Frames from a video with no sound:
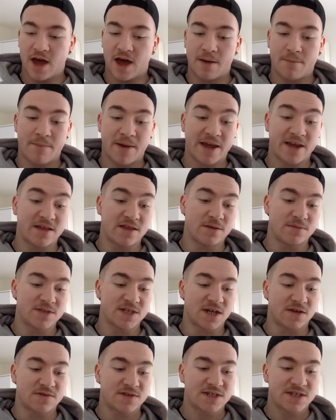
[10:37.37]
making
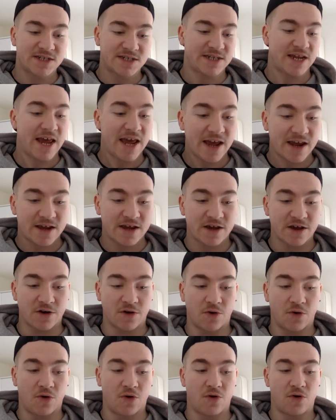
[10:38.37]
themselves sick,
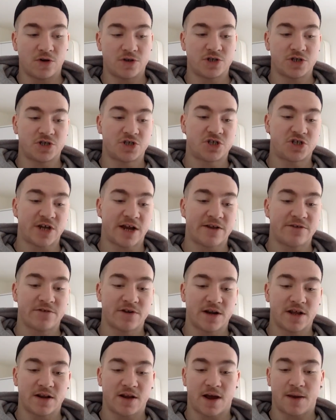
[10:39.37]
or just
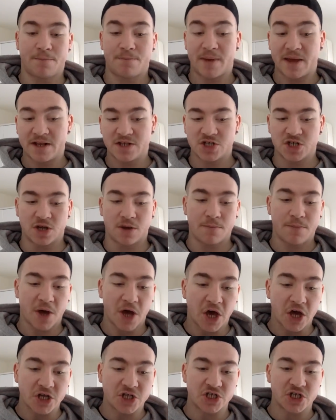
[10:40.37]
generally like binging and
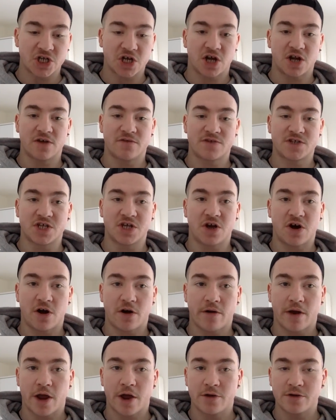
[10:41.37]
purging kind of
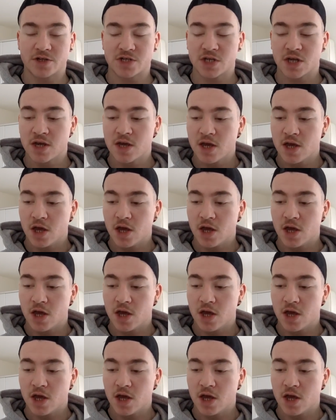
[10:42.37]
scenarios,